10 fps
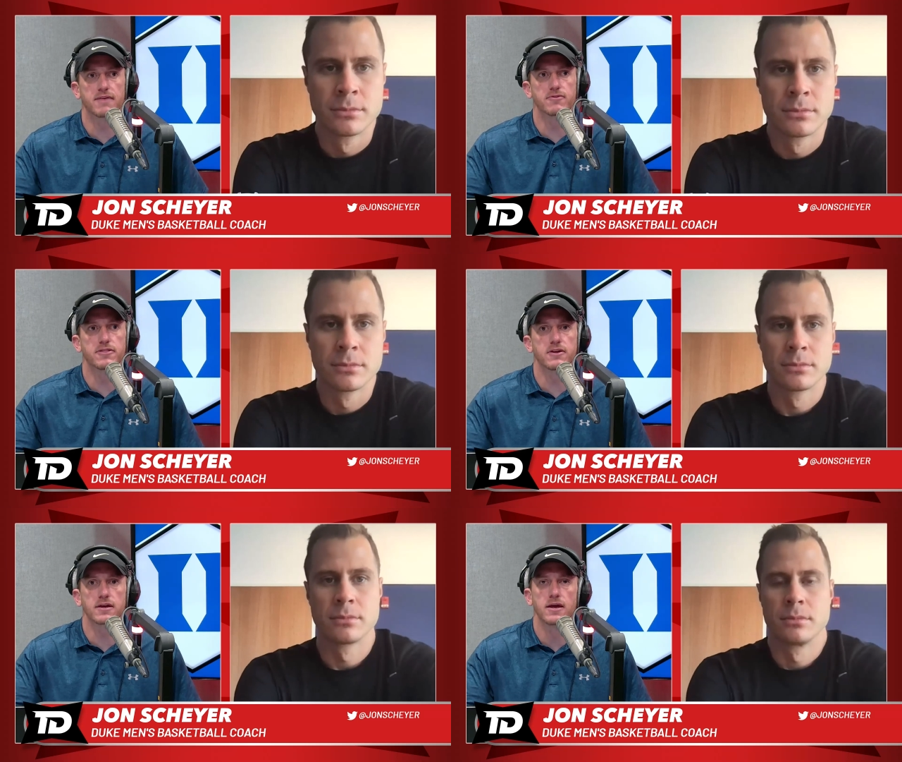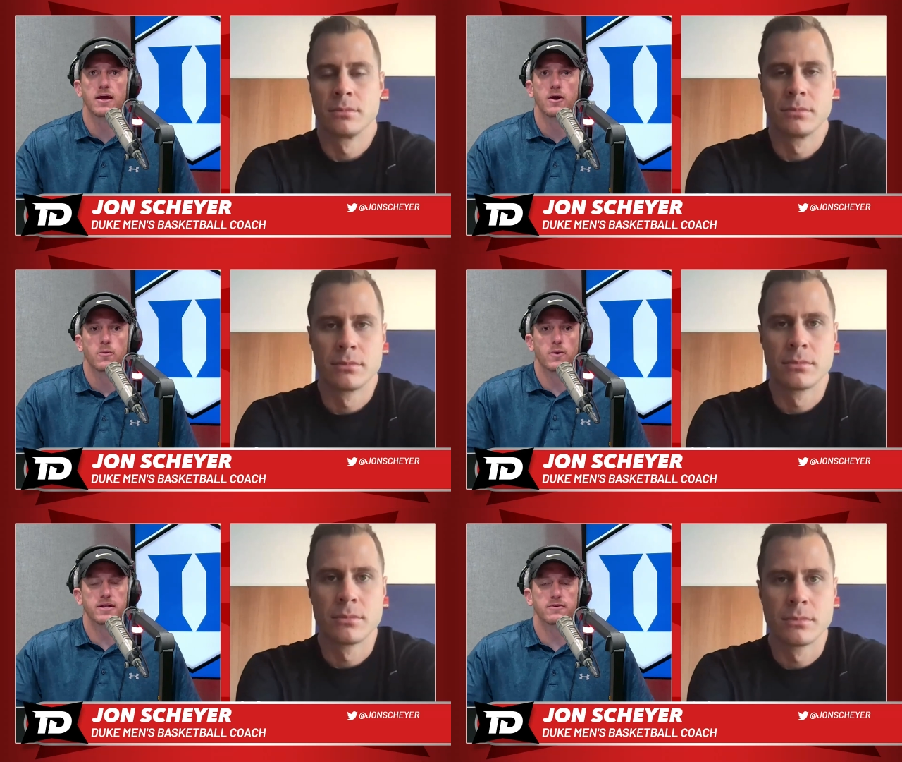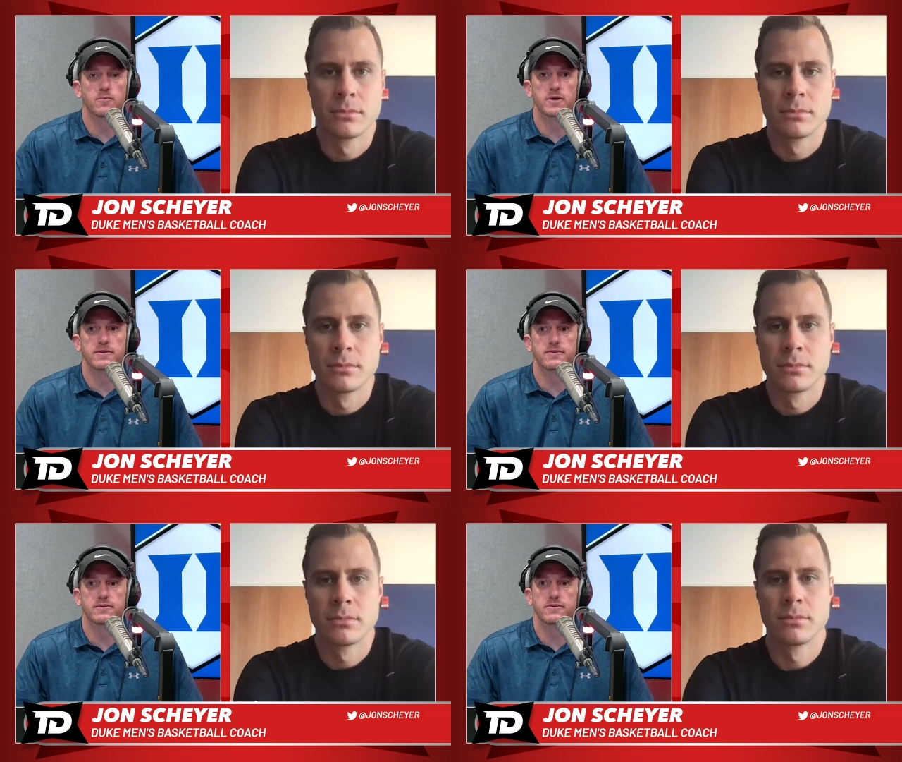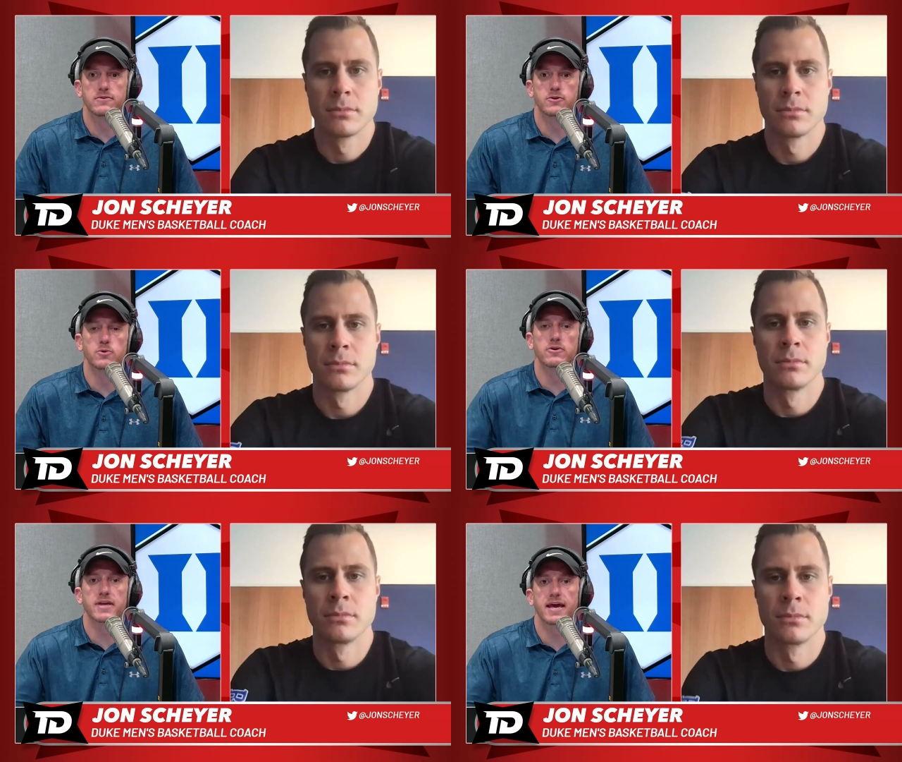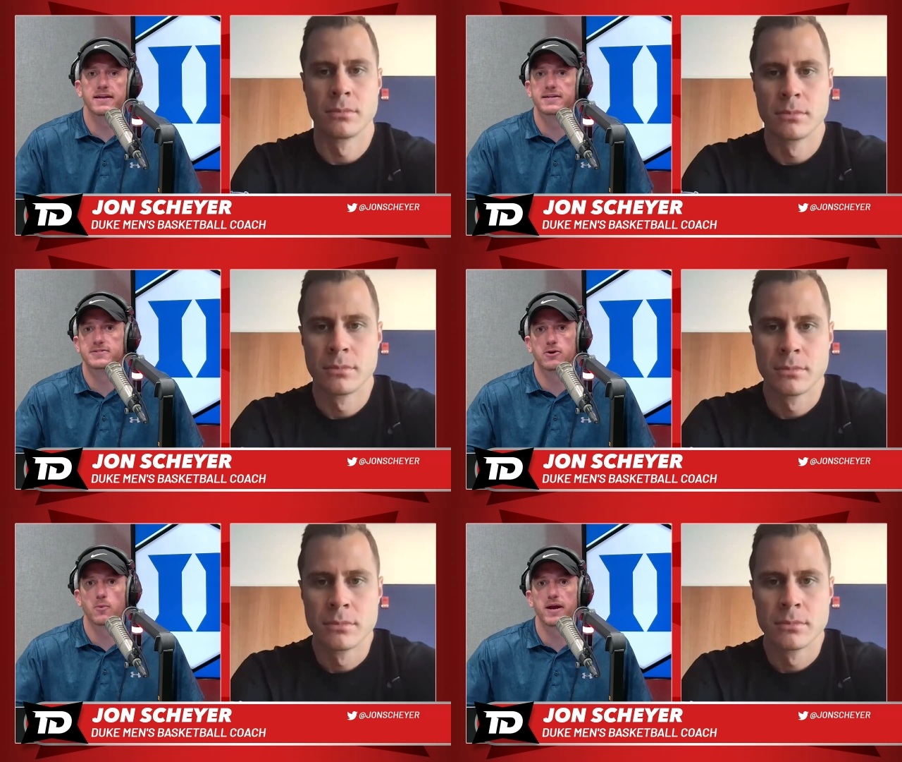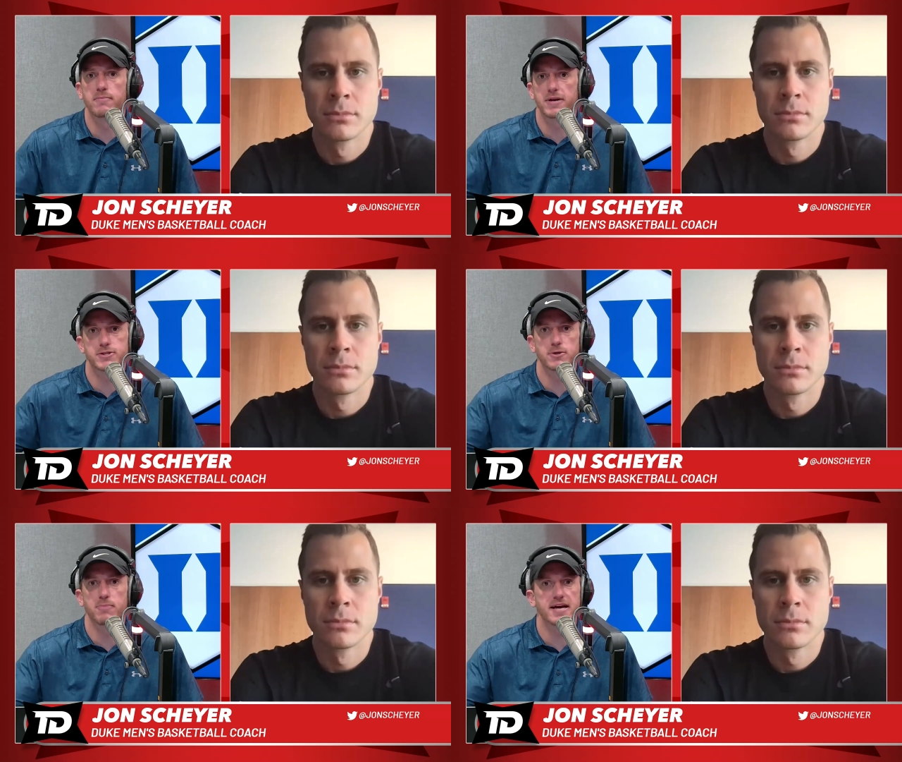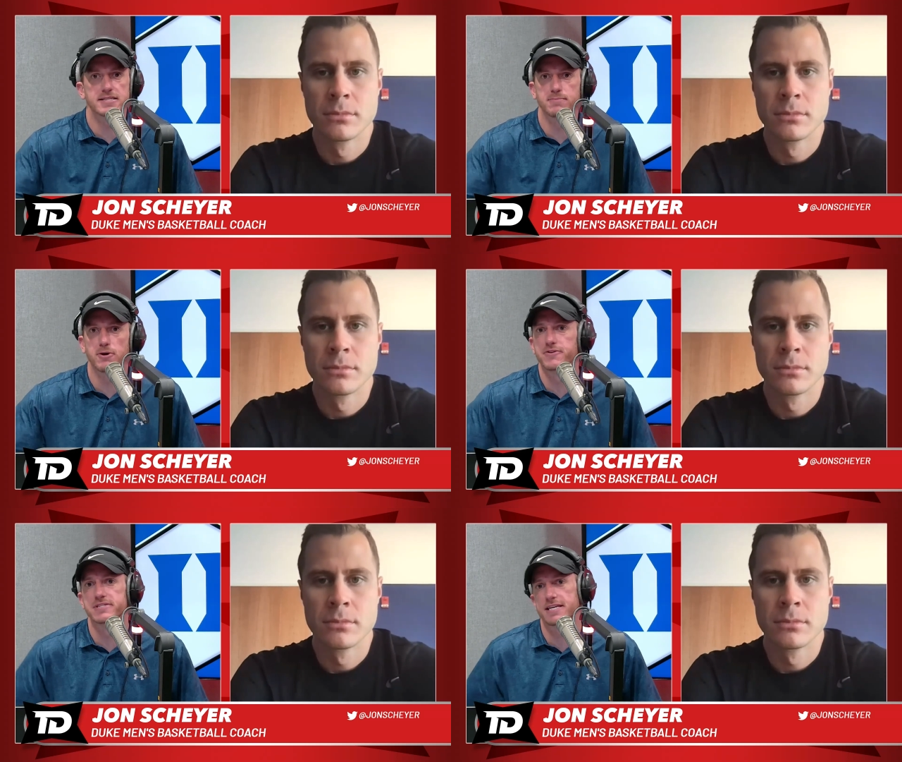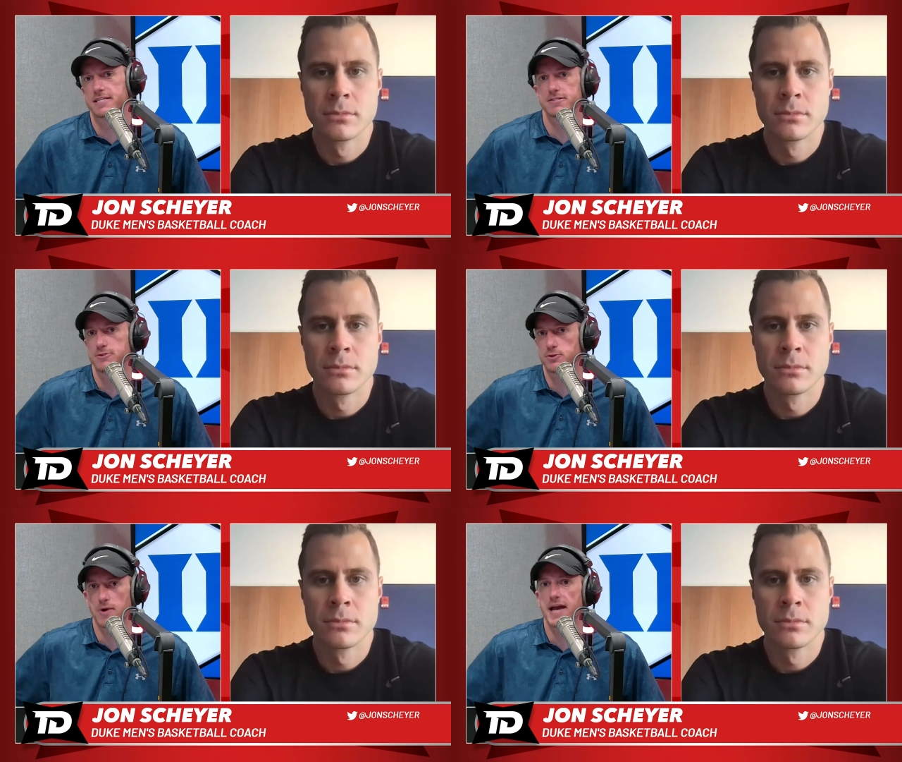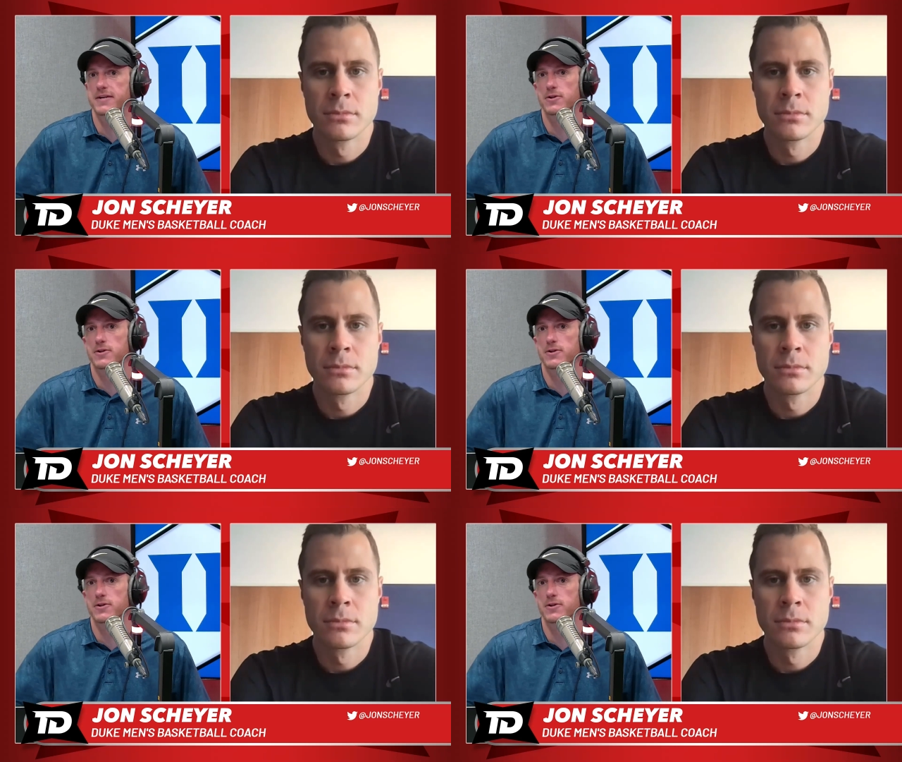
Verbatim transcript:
Speaker 1: everything. When when you look at it, is there a way to make sure basketball doesn't get dragged